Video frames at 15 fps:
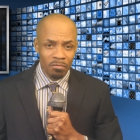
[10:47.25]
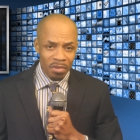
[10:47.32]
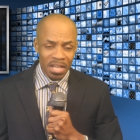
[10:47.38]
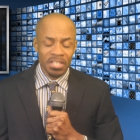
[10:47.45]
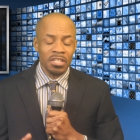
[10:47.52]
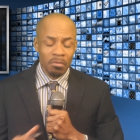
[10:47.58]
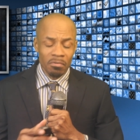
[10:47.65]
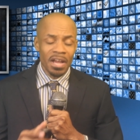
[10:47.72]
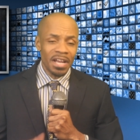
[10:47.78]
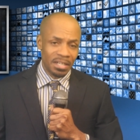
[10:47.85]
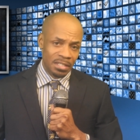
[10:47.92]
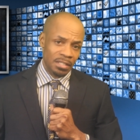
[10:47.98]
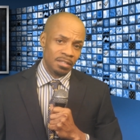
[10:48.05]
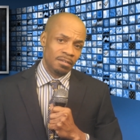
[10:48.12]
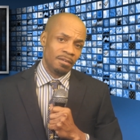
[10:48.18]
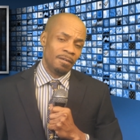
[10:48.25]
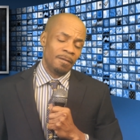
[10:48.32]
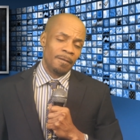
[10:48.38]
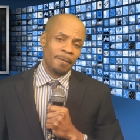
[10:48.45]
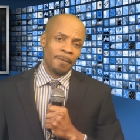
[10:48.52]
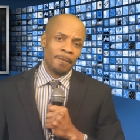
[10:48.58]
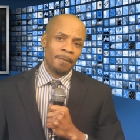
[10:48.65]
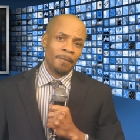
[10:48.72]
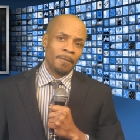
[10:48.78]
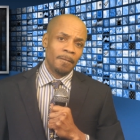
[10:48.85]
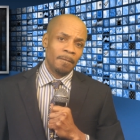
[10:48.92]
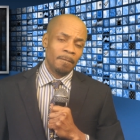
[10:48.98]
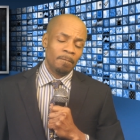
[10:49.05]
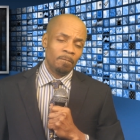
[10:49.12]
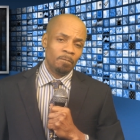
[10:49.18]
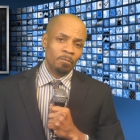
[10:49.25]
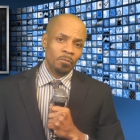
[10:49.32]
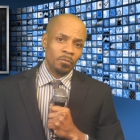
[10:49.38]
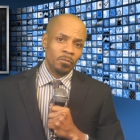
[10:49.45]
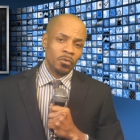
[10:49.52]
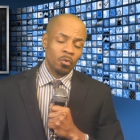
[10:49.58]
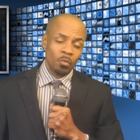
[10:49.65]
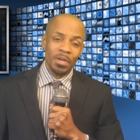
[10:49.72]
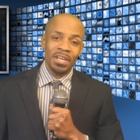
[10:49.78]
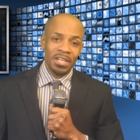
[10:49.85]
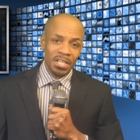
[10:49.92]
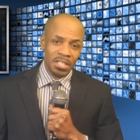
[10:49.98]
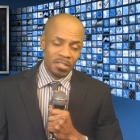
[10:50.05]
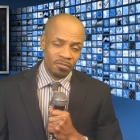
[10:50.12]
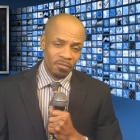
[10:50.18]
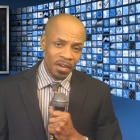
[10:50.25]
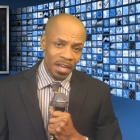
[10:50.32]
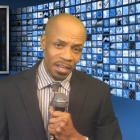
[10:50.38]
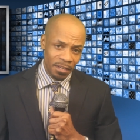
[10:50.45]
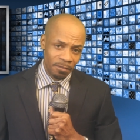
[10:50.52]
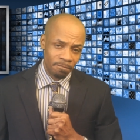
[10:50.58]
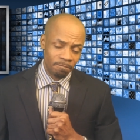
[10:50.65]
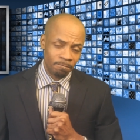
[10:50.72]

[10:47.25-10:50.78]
resurrected to win this fight.